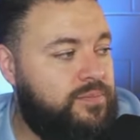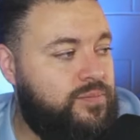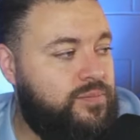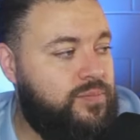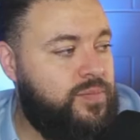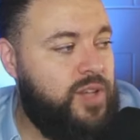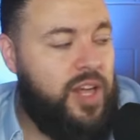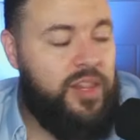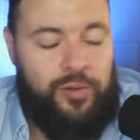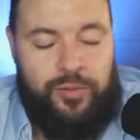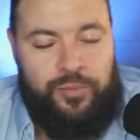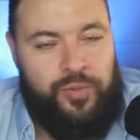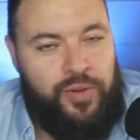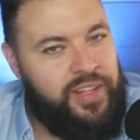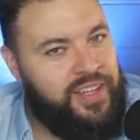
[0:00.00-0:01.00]
neither
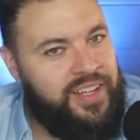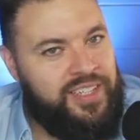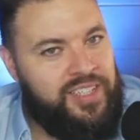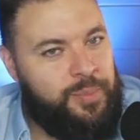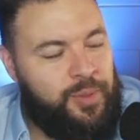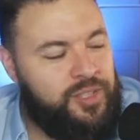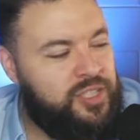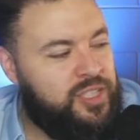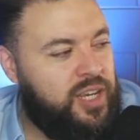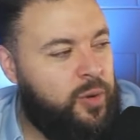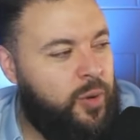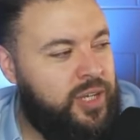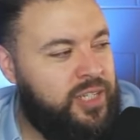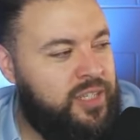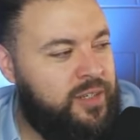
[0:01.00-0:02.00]
really gets a bunch of takeaways.